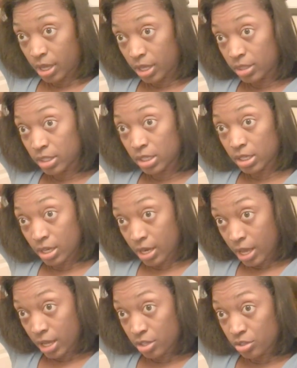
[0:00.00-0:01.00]
And then
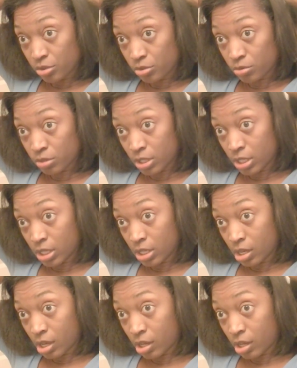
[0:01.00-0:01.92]
I used the